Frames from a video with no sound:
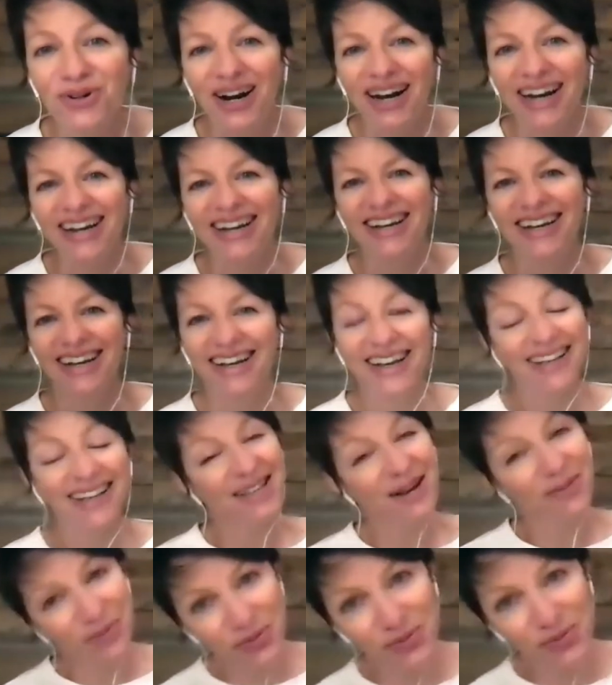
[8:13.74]
right?
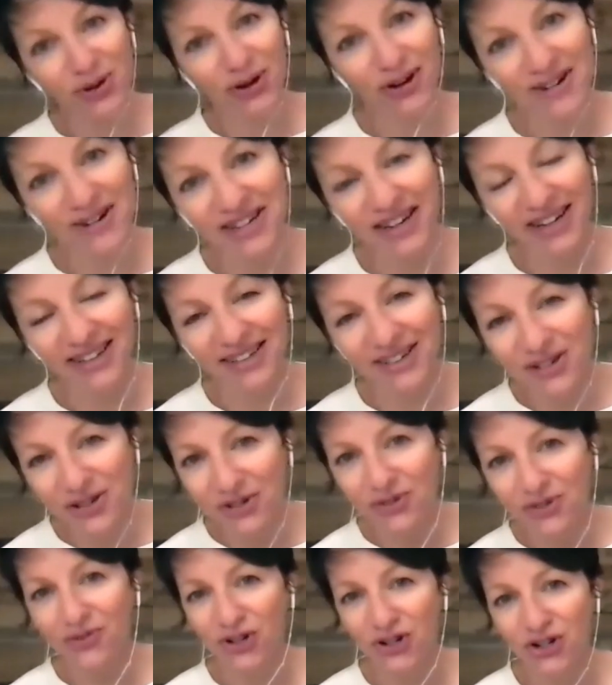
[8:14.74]
Some people are intending
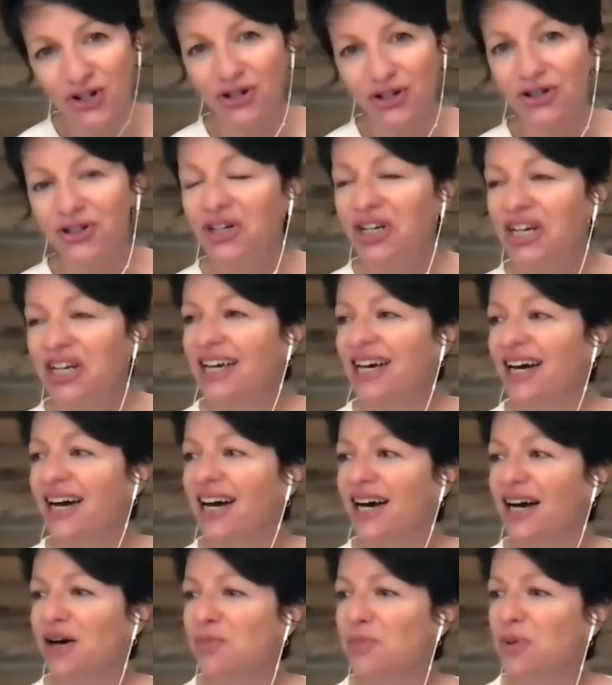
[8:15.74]
to, for sure.
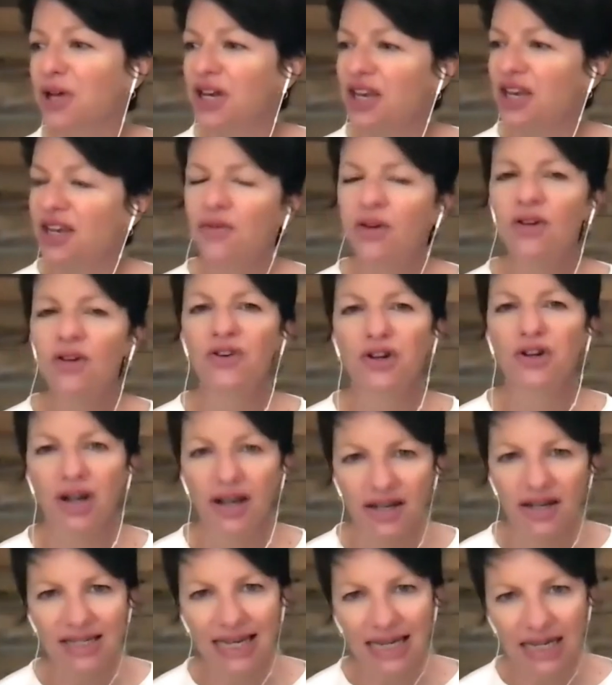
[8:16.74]
Uh, but even if you're not
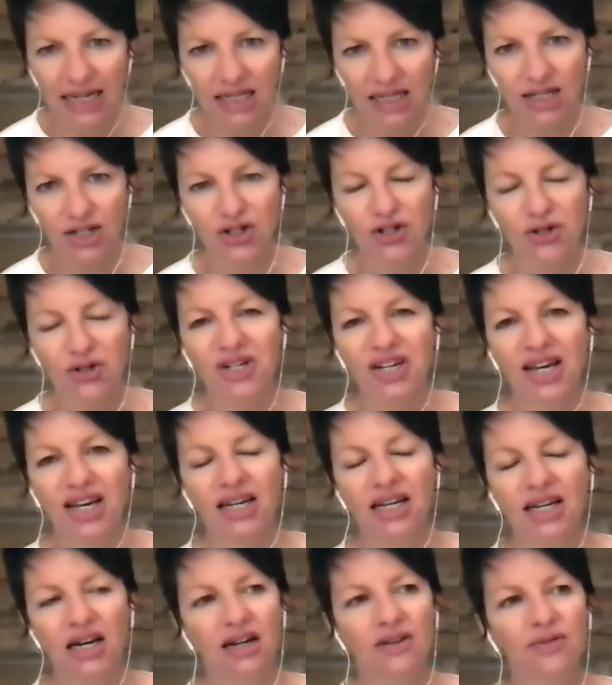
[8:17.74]
intending to in high
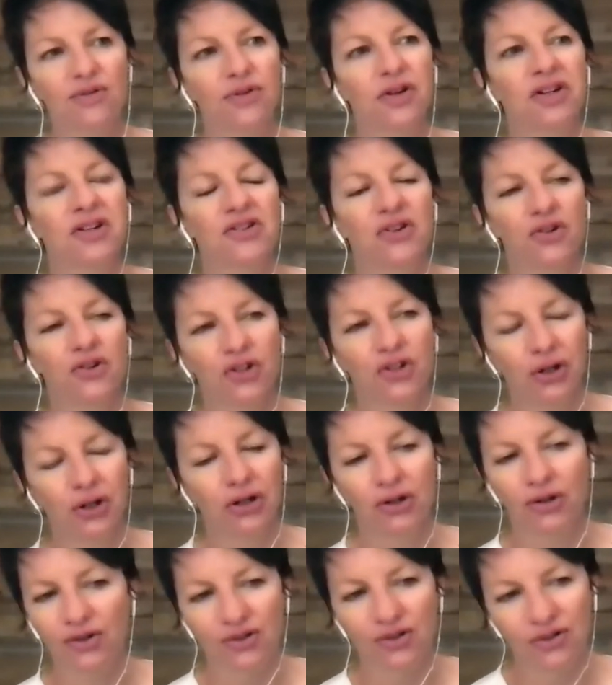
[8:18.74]
conflict as a
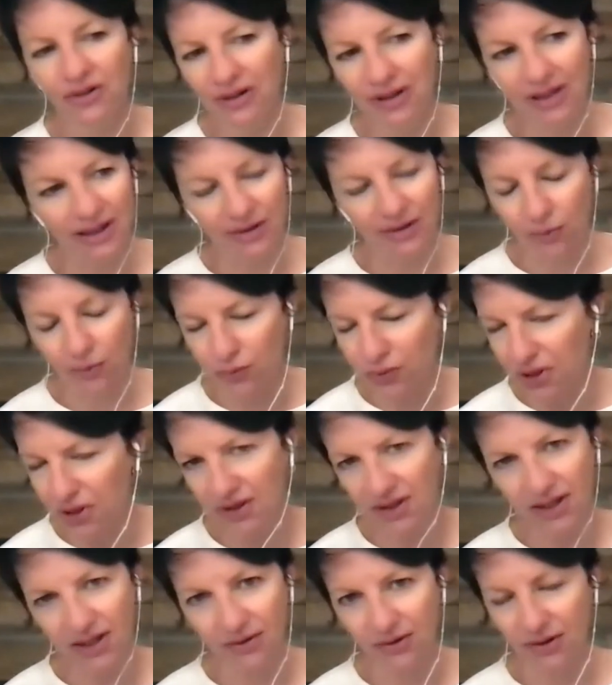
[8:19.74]
journalist, it's
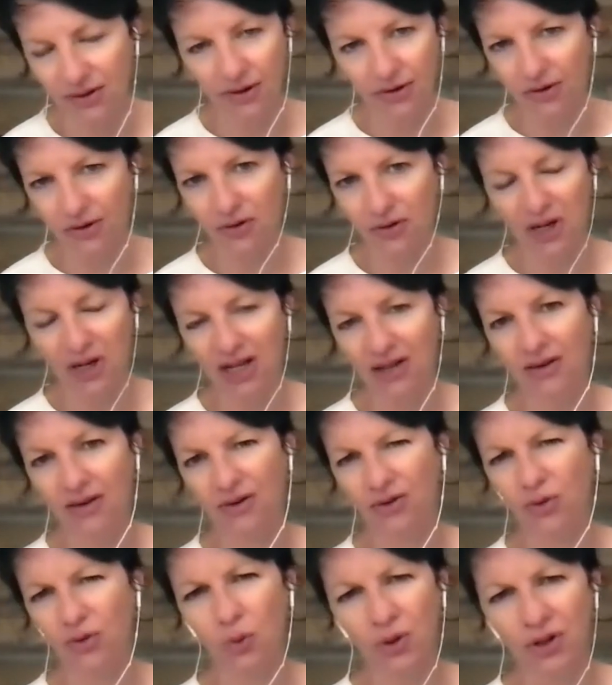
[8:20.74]
really easy to just make
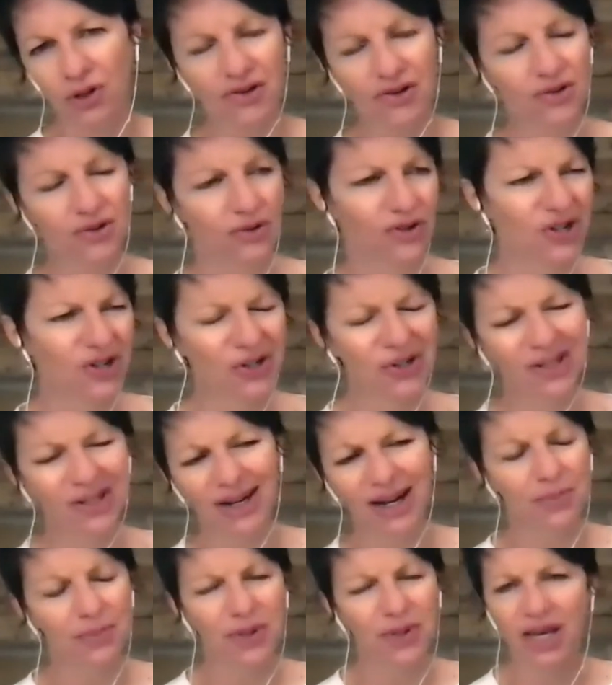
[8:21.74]
things worse or certainly
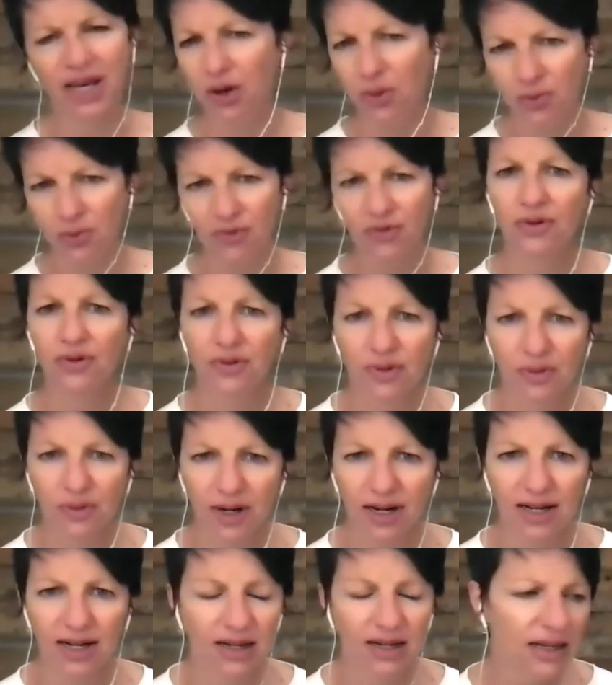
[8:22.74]
not be helpful,
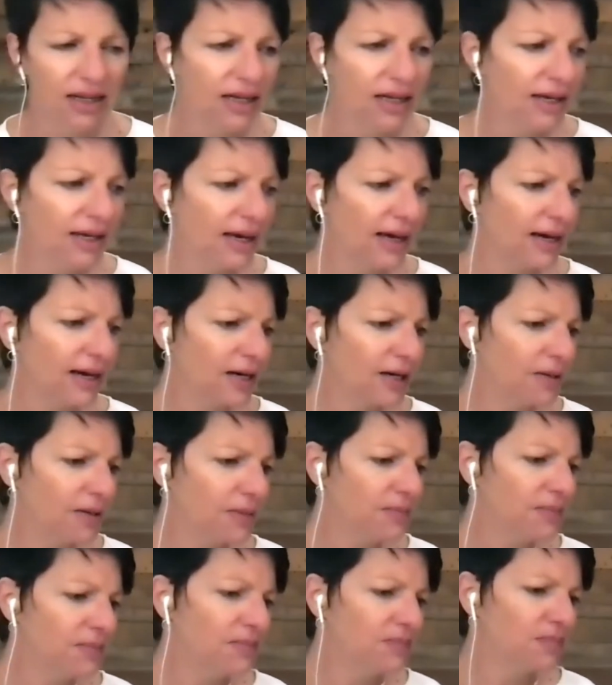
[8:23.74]
right?
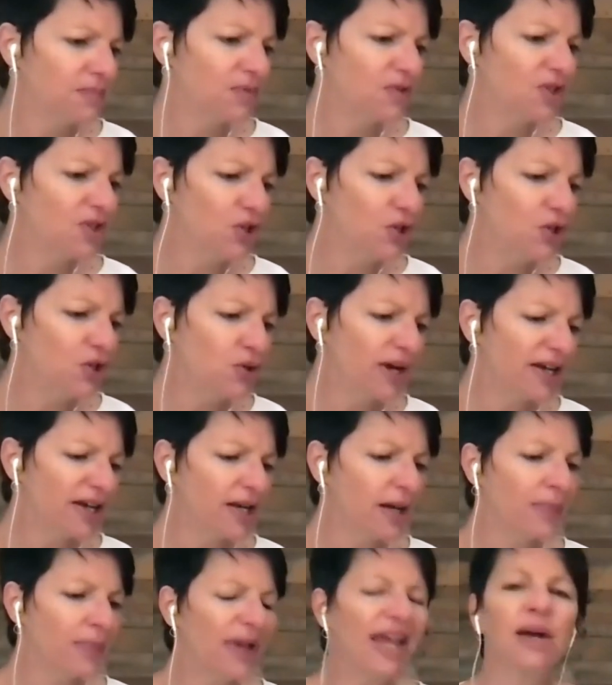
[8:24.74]
Um, you end
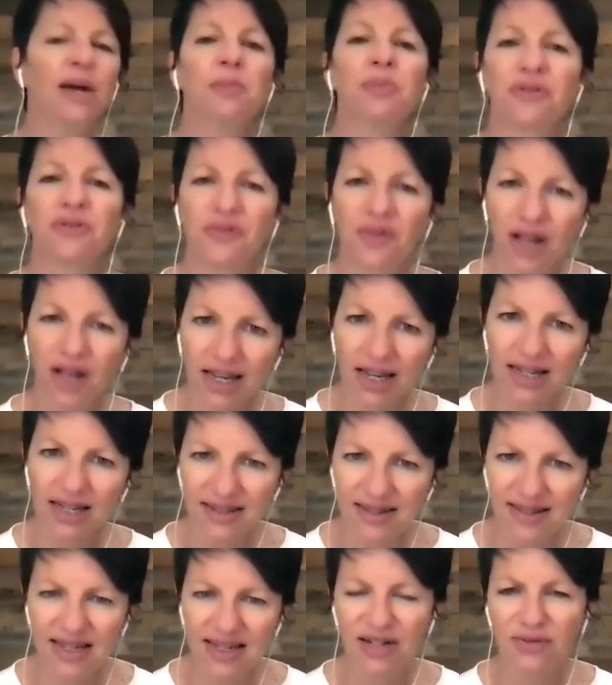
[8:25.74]
up amplifying
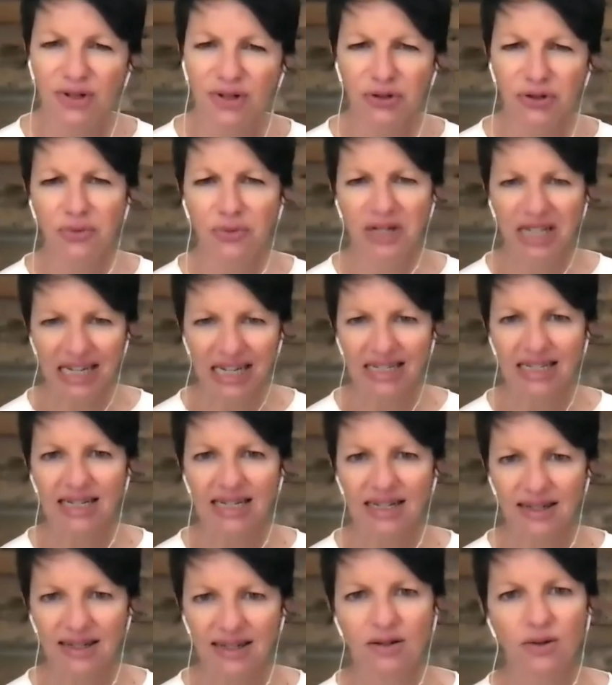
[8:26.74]
instead of
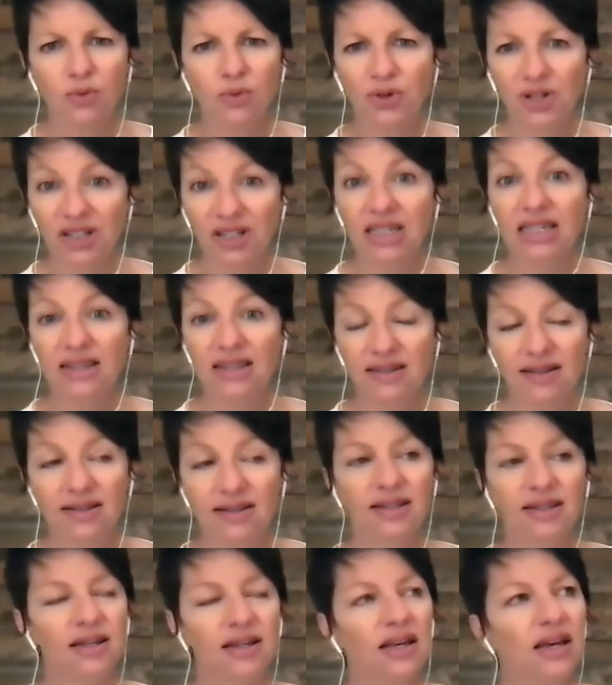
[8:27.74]
illuminating really
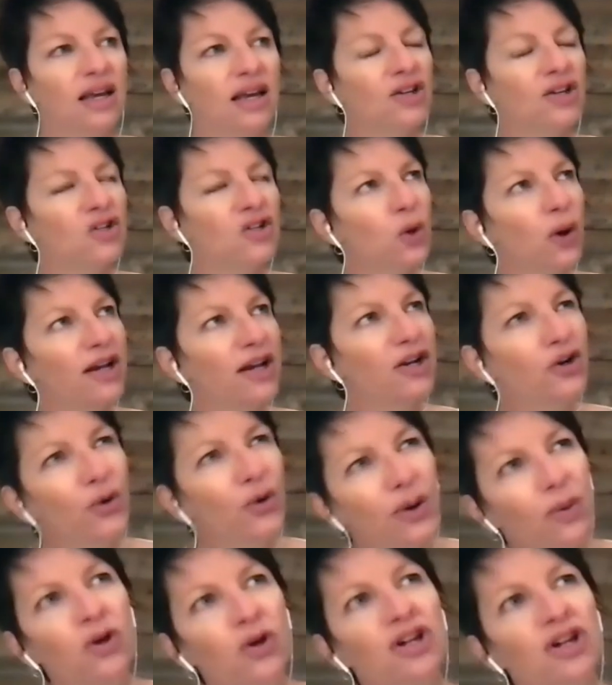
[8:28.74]
easily. So I knew I
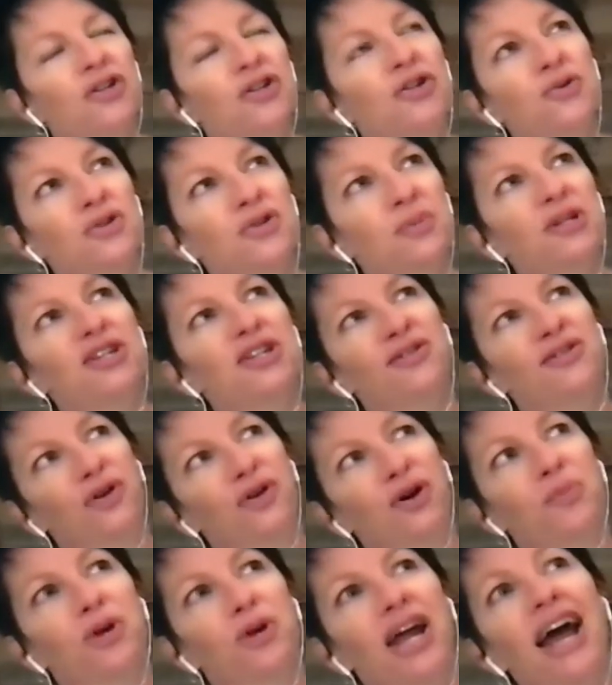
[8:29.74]
wanted to do something
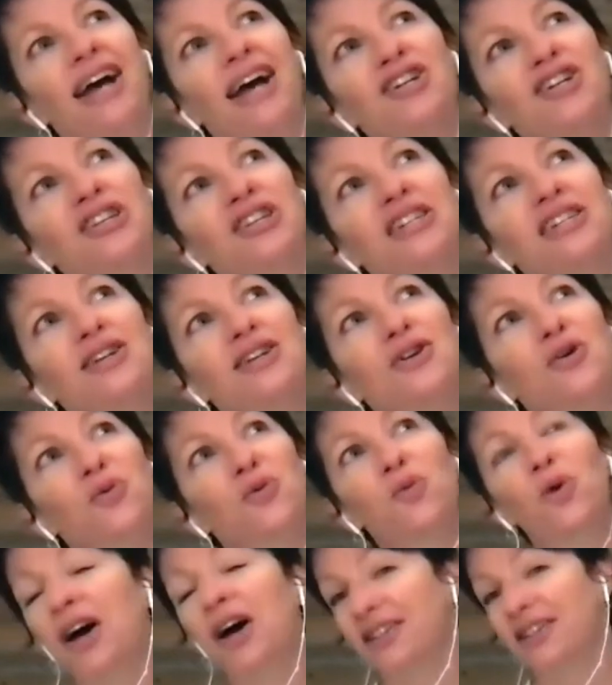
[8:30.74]
different, but I actually didn't know
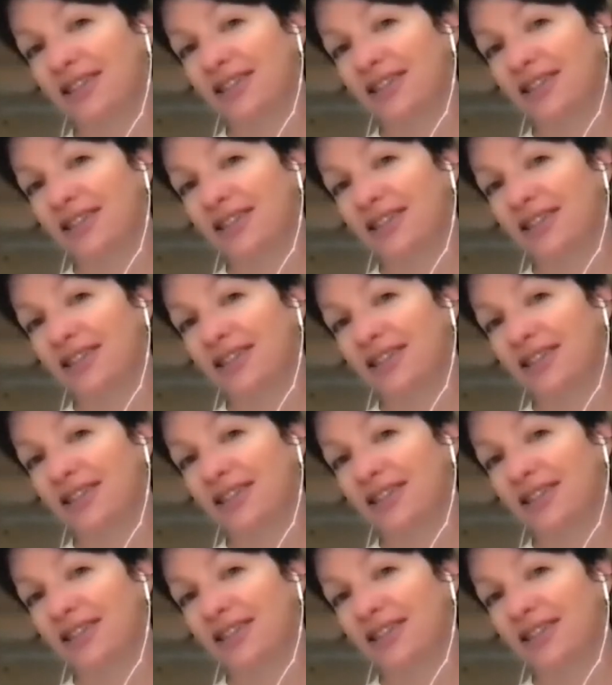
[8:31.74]
what.